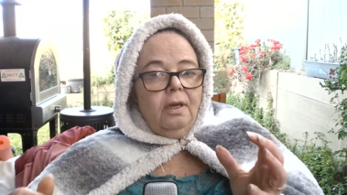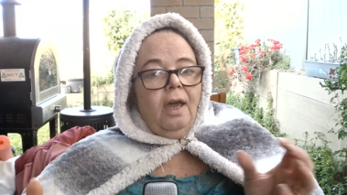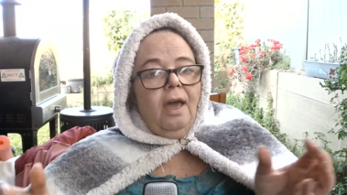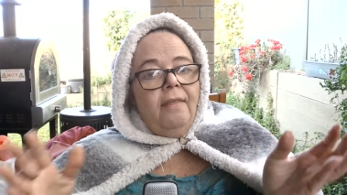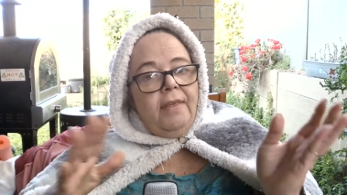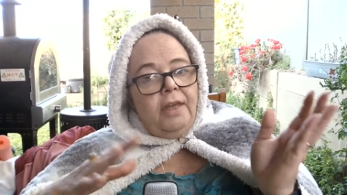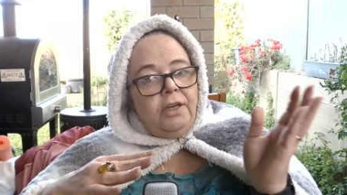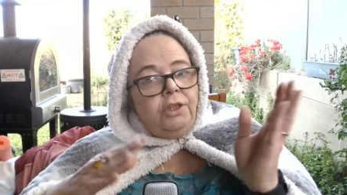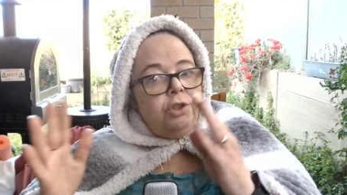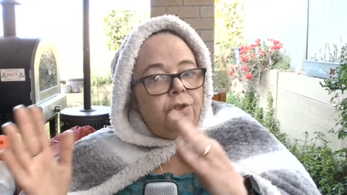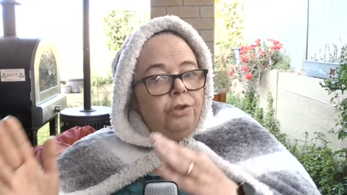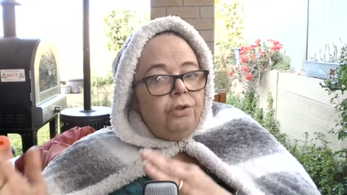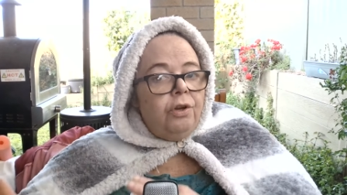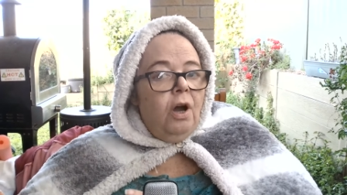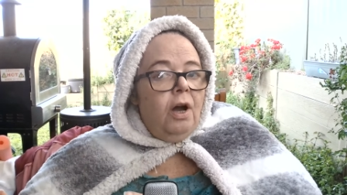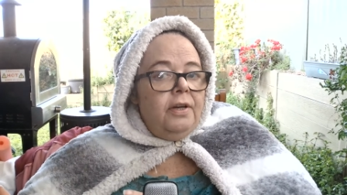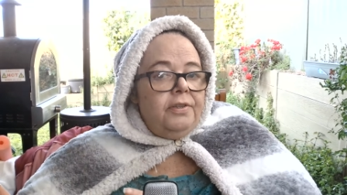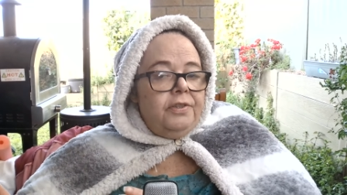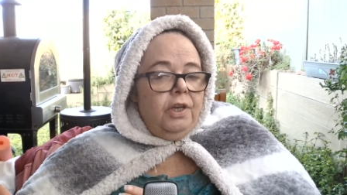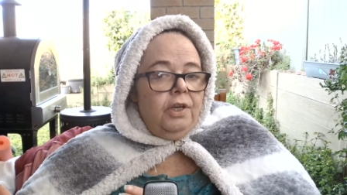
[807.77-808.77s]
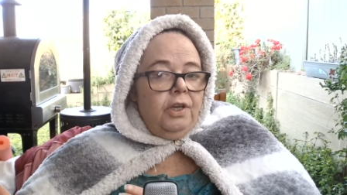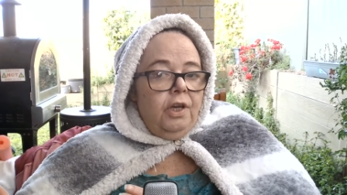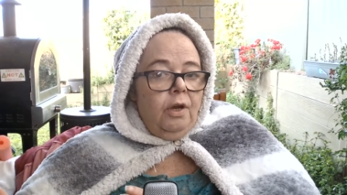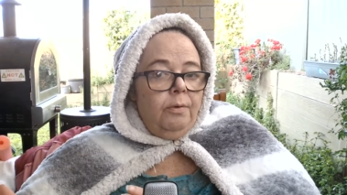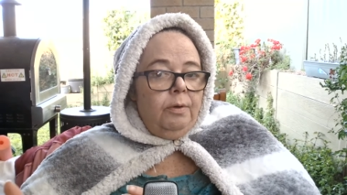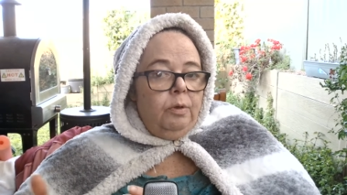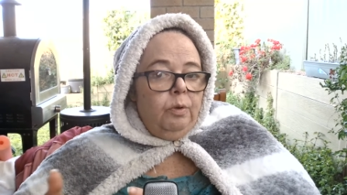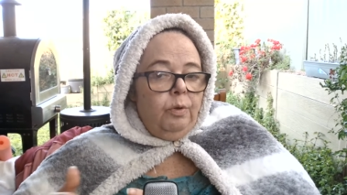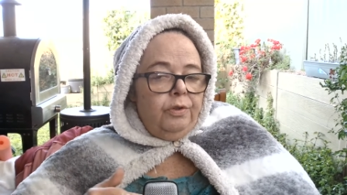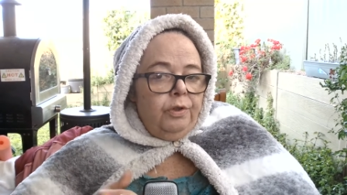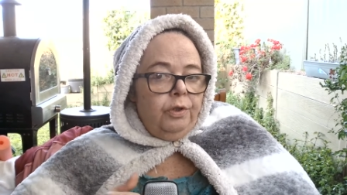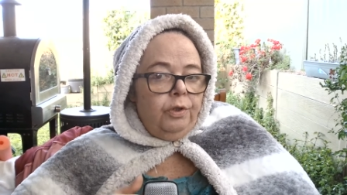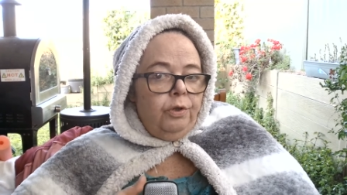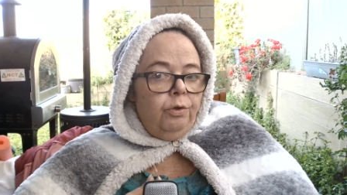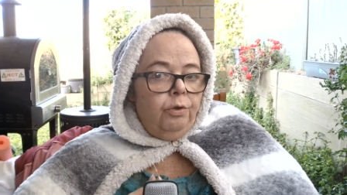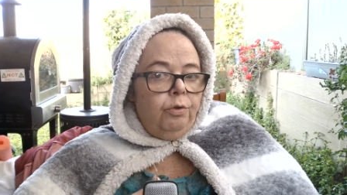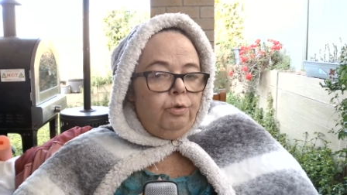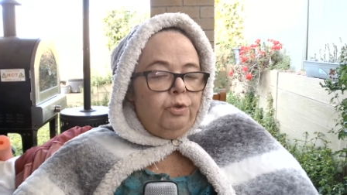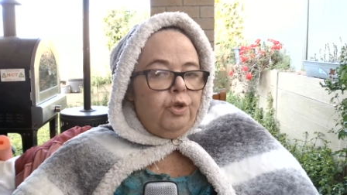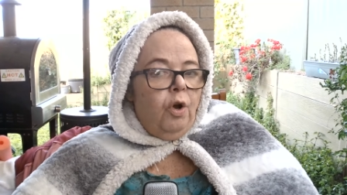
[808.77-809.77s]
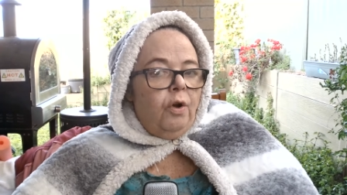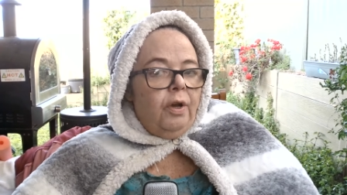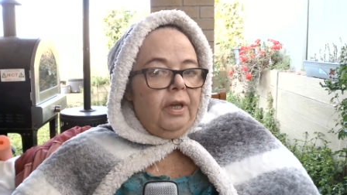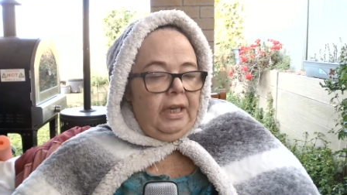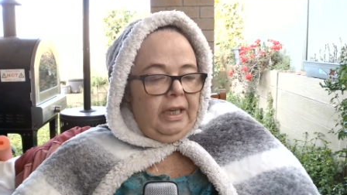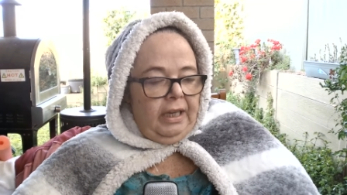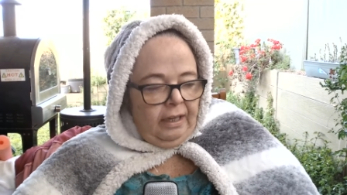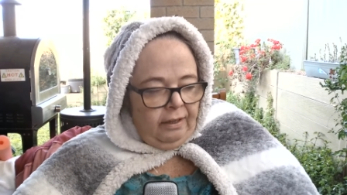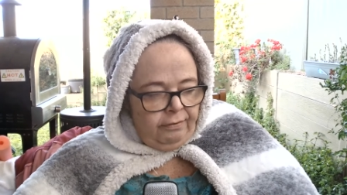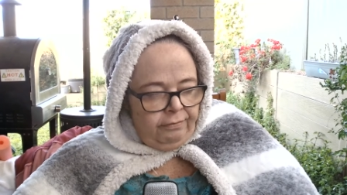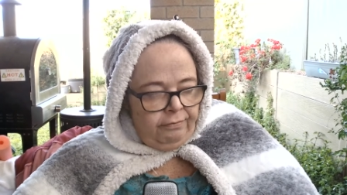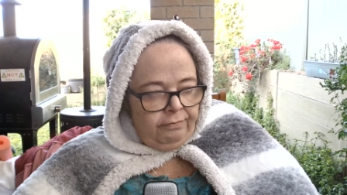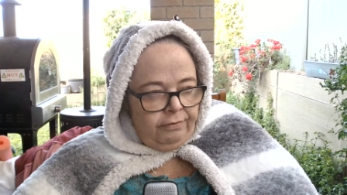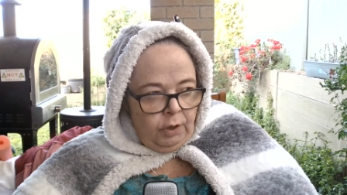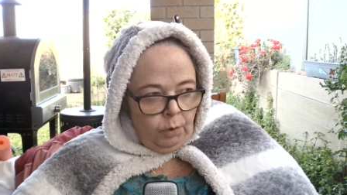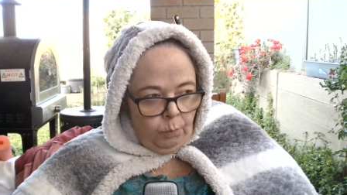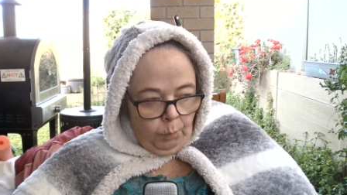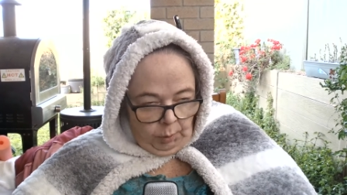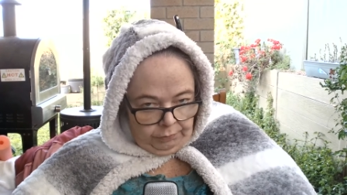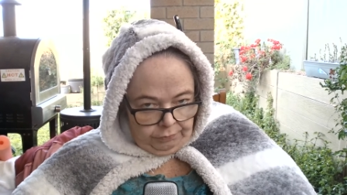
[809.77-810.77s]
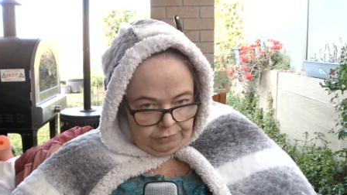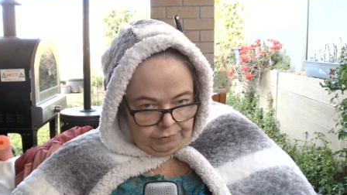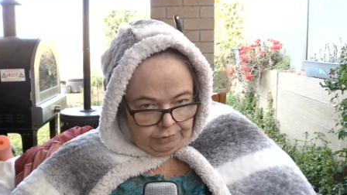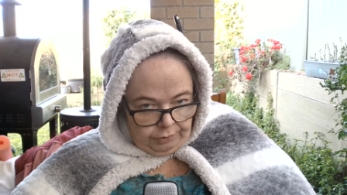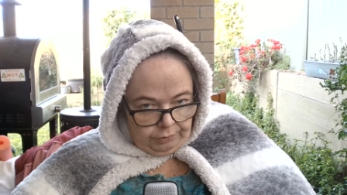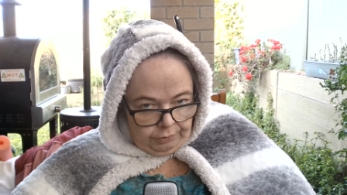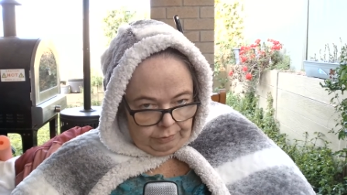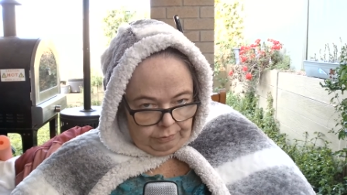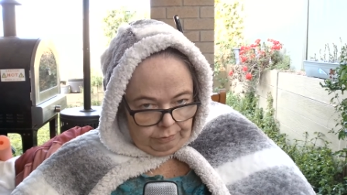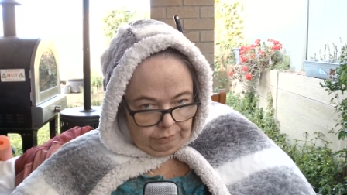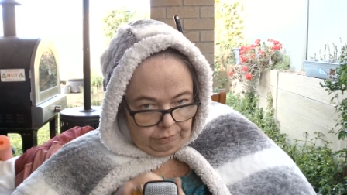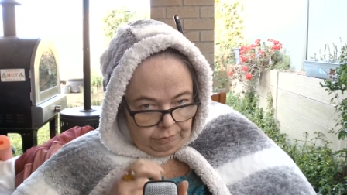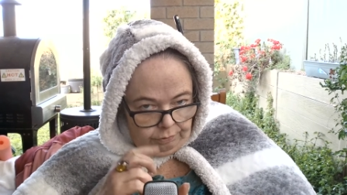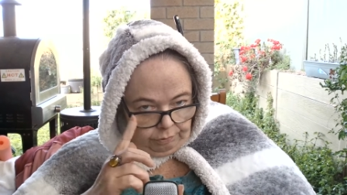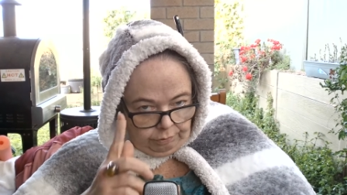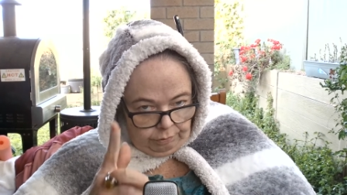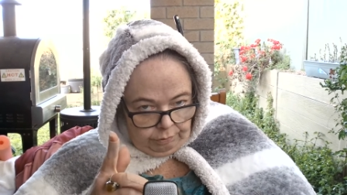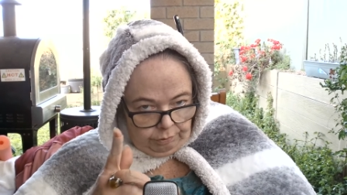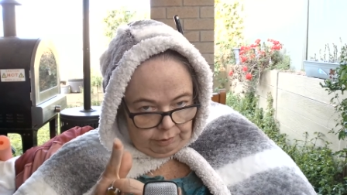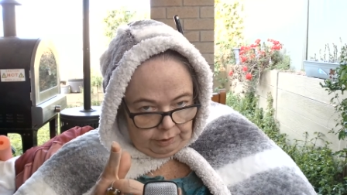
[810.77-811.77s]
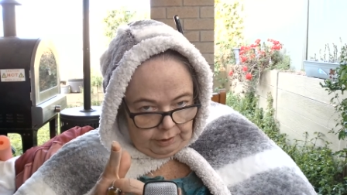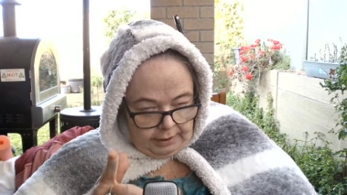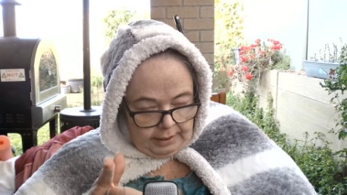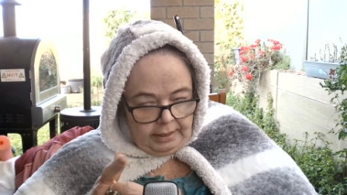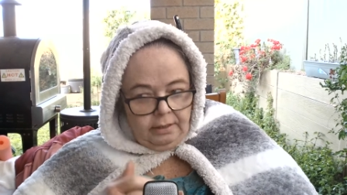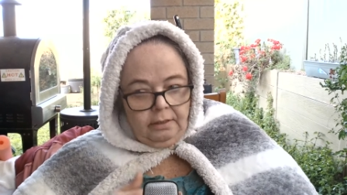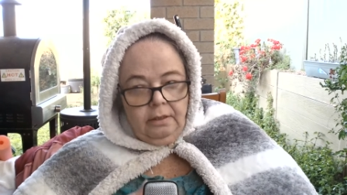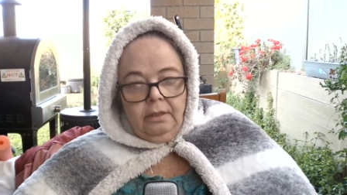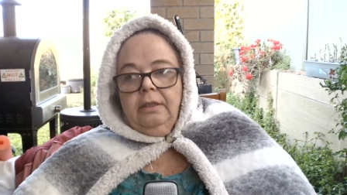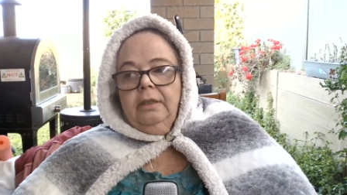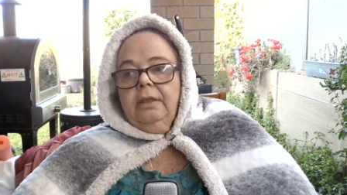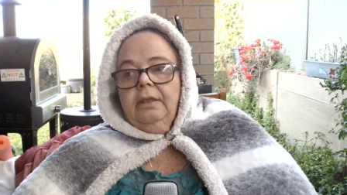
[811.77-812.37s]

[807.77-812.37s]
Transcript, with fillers: And then you guys can go and look at the Google Doc if you want to. All right